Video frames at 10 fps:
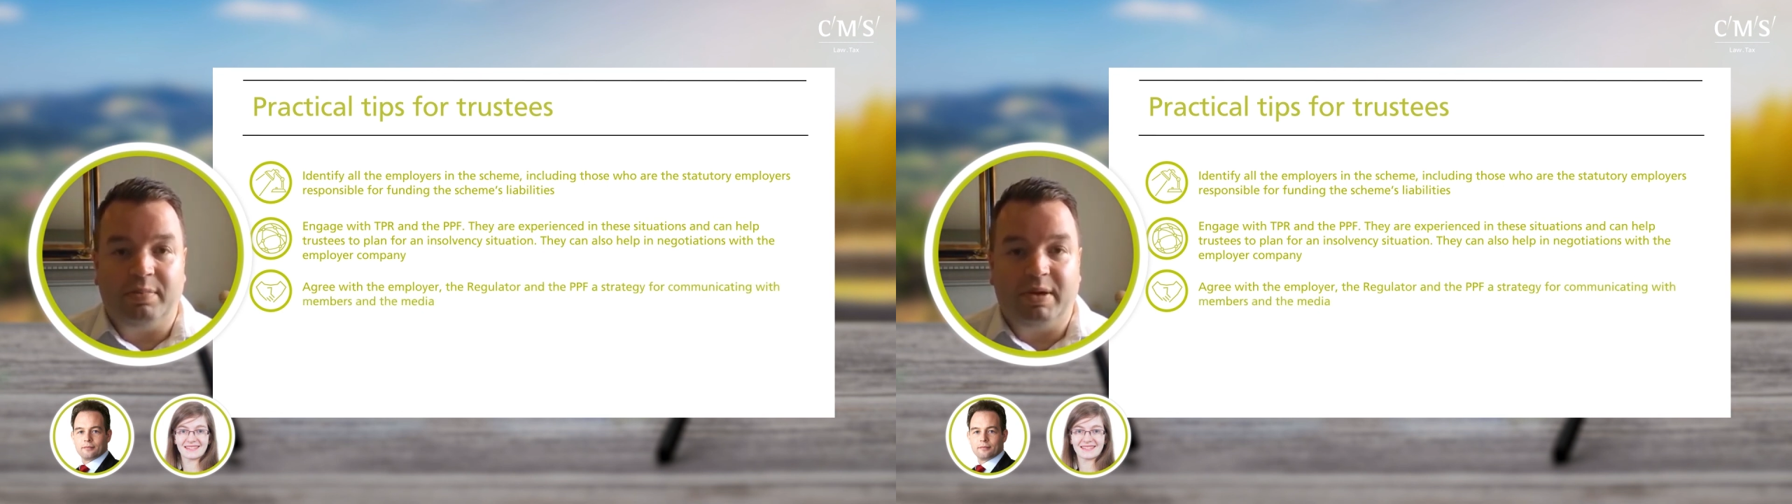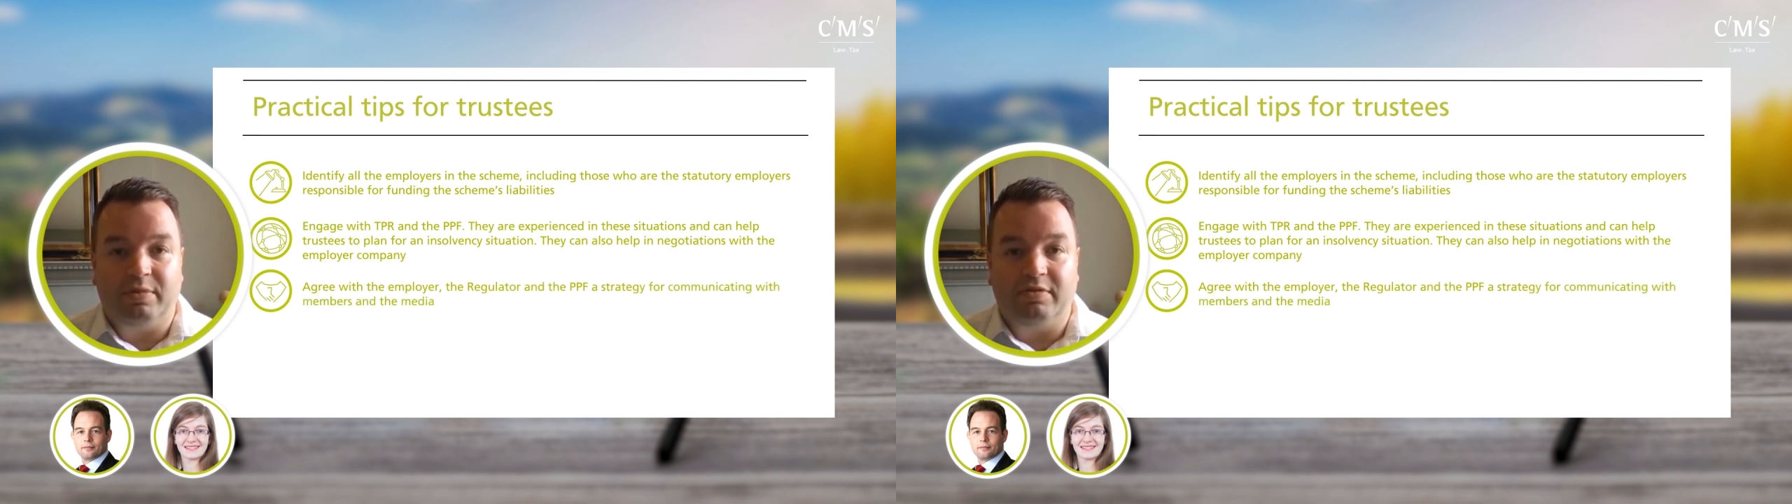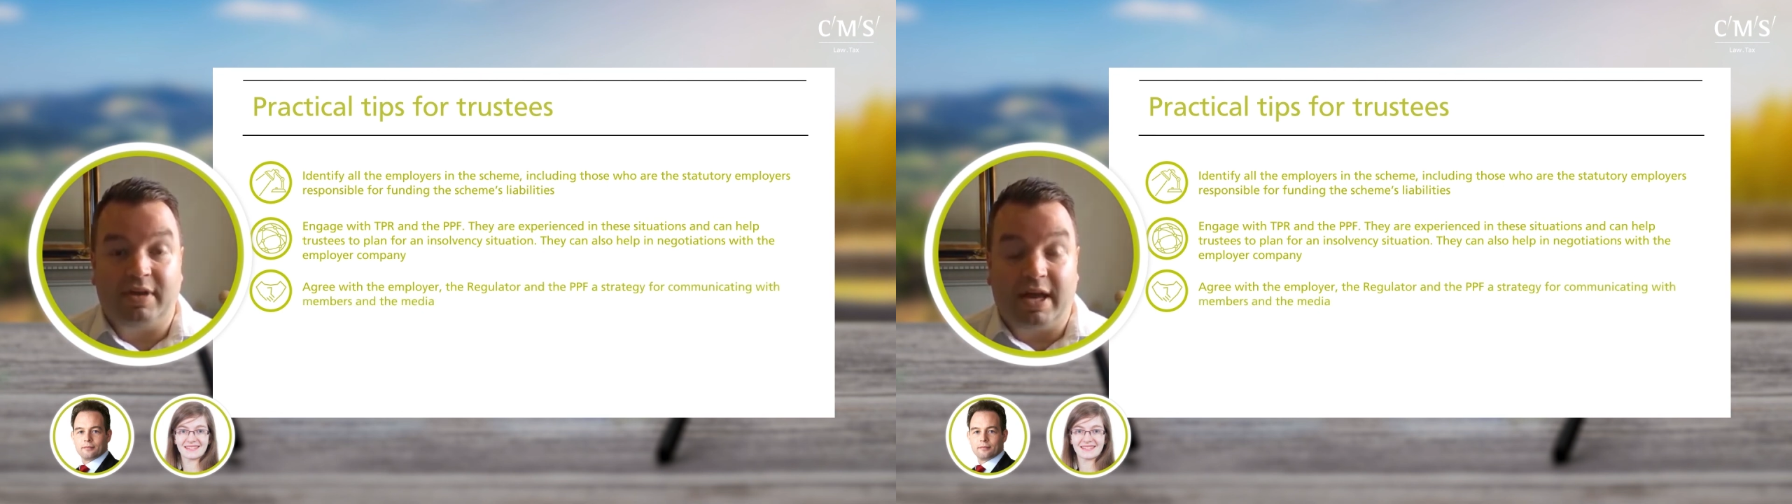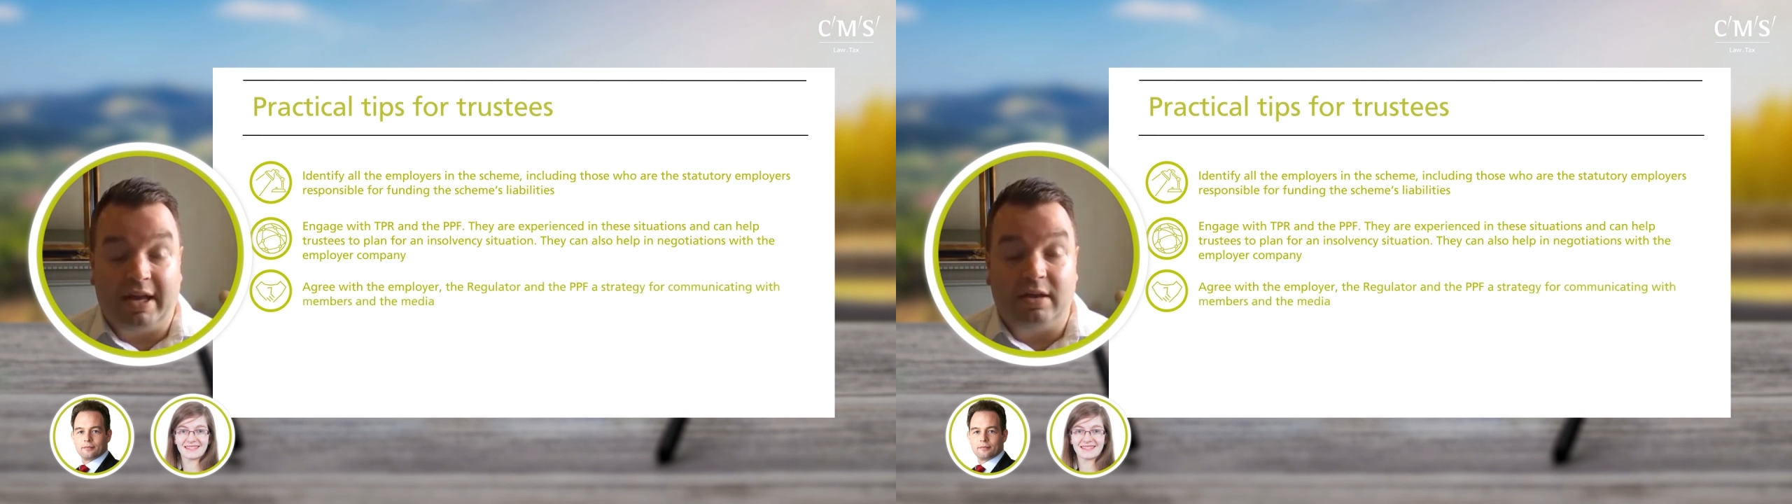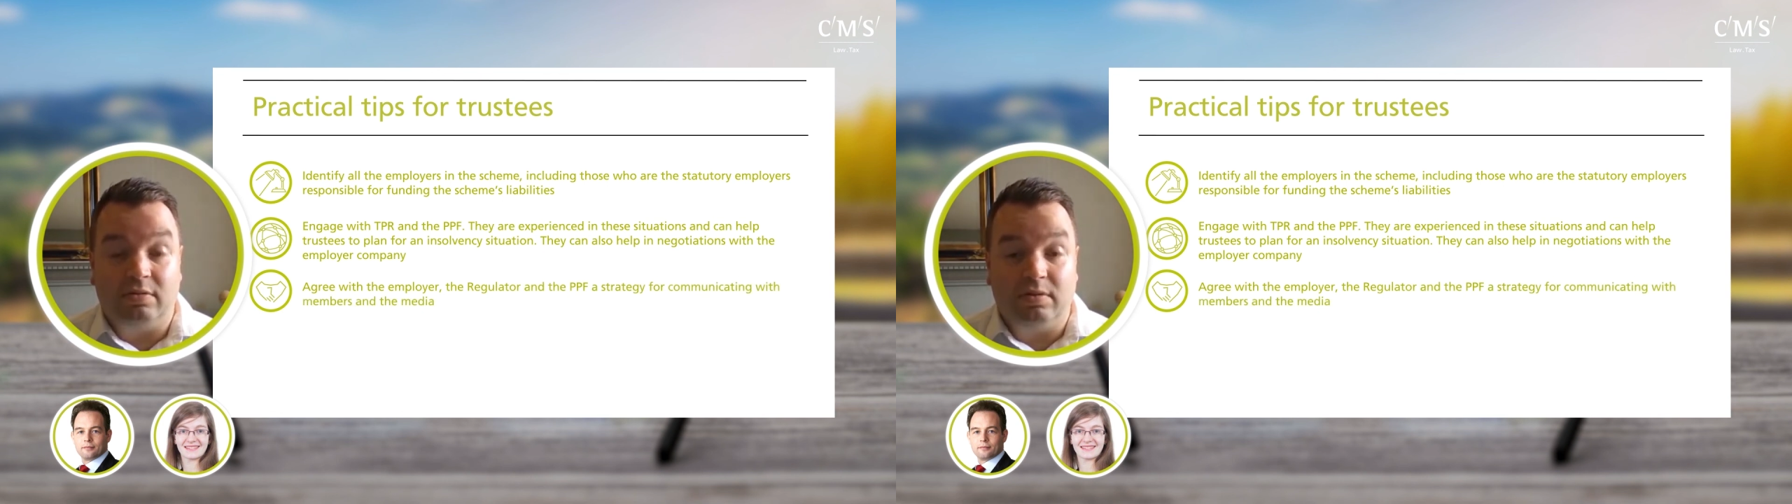members
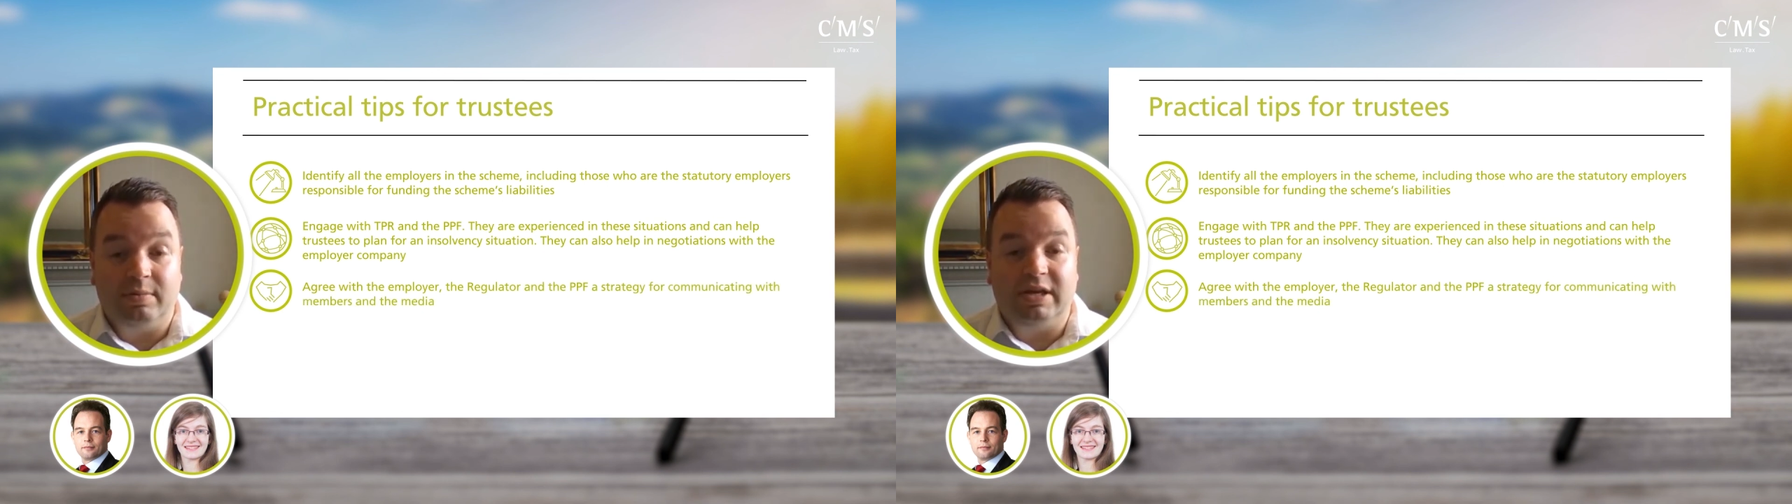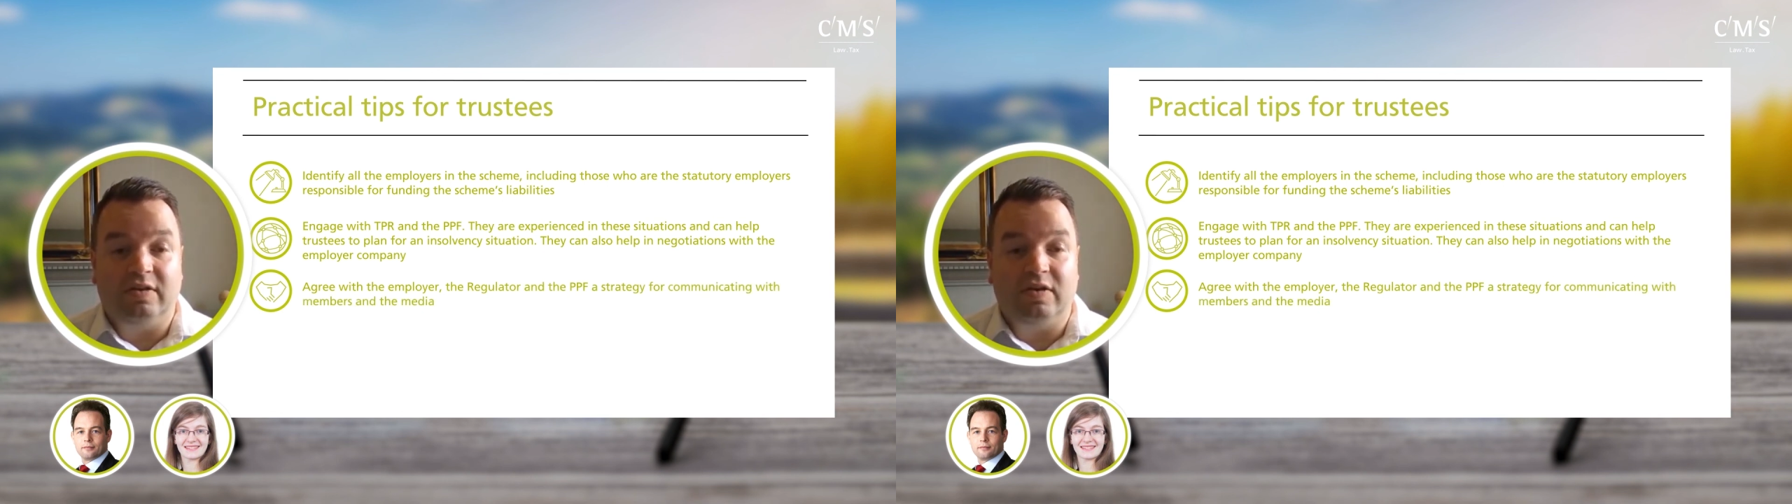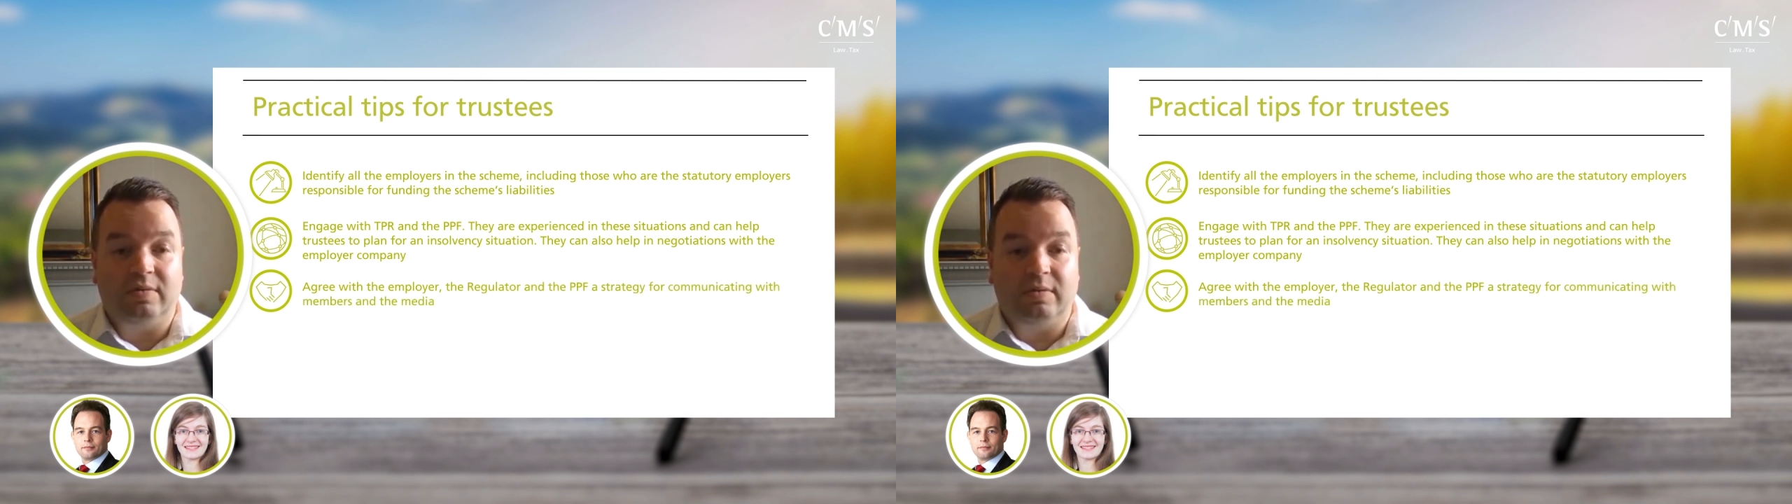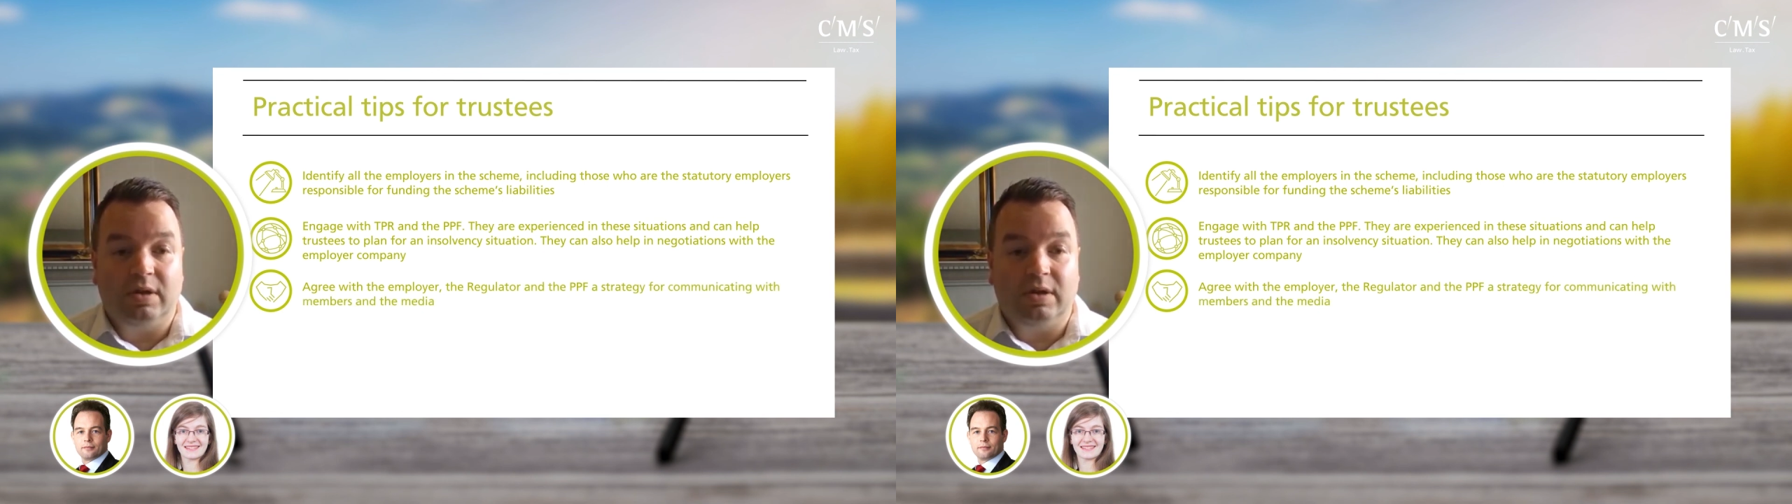and media.